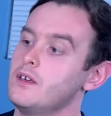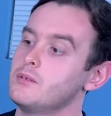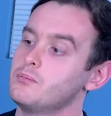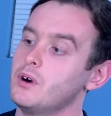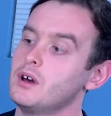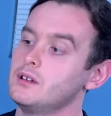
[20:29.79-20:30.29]

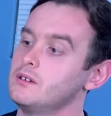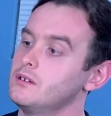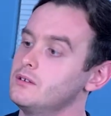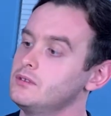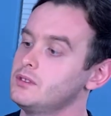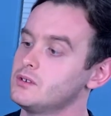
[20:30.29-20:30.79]
But
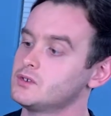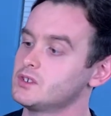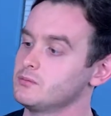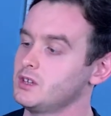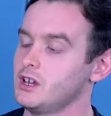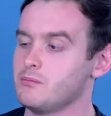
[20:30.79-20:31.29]
there's
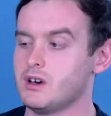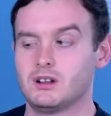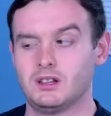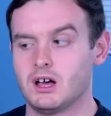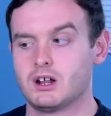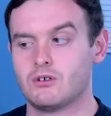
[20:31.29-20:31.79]
something about a
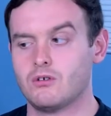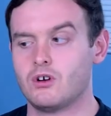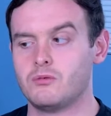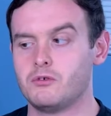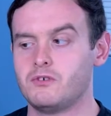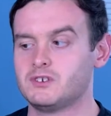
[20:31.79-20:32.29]
lot of
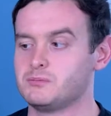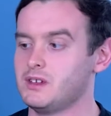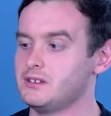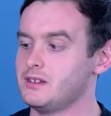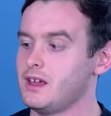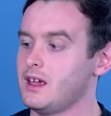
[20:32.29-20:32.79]
horror movies
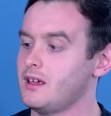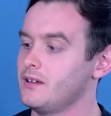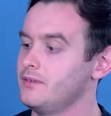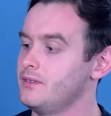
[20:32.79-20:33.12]
made today